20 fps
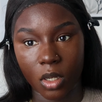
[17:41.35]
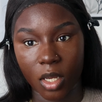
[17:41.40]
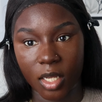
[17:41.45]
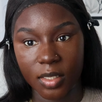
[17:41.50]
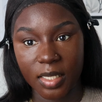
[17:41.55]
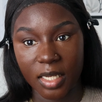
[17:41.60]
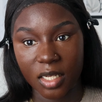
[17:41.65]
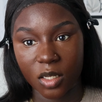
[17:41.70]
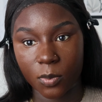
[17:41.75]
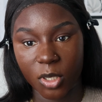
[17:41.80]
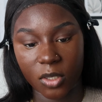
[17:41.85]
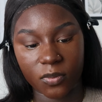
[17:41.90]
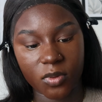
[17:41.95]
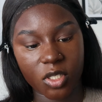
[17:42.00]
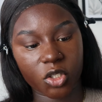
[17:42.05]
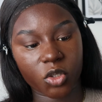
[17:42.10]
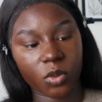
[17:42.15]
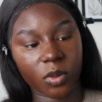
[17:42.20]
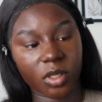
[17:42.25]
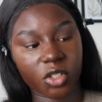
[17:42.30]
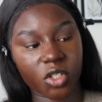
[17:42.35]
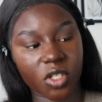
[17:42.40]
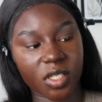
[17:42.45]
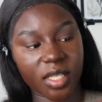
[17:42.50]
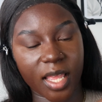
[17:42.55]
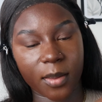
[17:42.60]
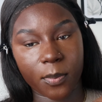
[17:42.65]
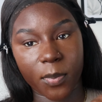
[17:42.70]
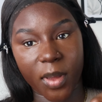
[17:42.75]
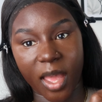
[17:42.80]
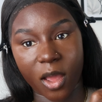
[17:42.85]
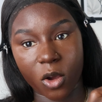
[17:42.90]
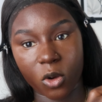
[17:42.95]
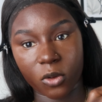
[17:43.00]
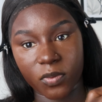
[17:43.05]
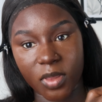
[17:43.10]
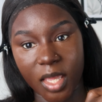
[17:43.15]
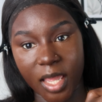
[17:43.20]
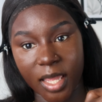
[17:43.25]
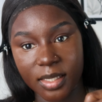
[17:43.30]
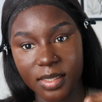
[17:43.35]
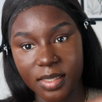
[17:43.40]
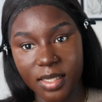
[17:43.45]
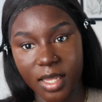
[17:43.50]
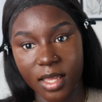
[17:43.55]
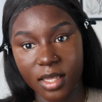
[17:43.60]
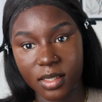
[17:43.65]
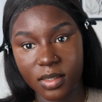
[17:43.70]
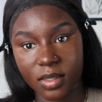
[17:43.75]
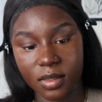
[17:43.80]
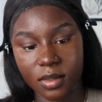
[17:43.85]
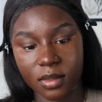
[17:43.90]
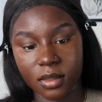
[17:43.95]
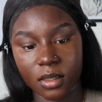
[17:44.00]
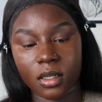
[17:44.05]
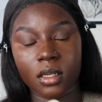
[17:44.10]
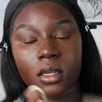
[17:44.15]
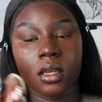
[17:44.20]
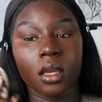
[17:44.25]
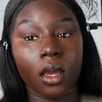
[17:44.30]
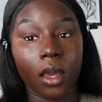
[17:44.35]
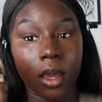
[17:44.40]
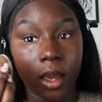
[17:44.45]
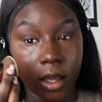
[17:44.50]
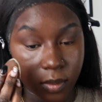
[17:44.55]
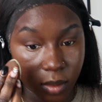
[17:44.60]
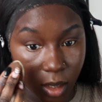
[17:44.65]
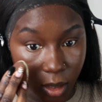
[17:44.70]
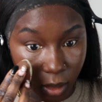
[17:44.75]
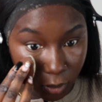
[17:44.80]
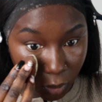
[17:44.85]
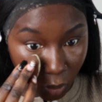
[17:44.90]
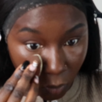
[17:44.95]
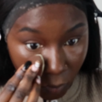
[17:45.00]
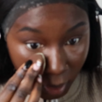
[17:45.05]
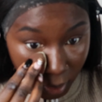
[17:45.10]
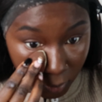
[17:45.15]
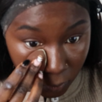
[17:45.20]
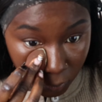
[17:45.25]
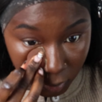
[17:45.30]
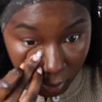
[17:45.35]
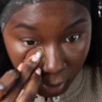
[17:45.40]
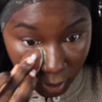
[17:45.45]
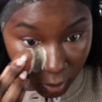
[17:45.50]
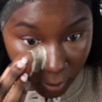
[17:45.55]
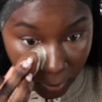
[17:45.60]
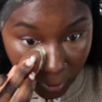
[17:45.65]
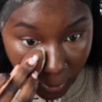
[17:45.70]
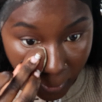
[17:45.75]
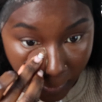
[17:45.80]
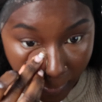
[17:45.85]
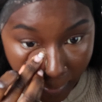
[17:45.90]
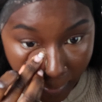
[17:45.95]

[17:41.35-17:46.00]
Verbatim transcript: I take a bit of tissue and I just like pat off the excess and then I go in with it.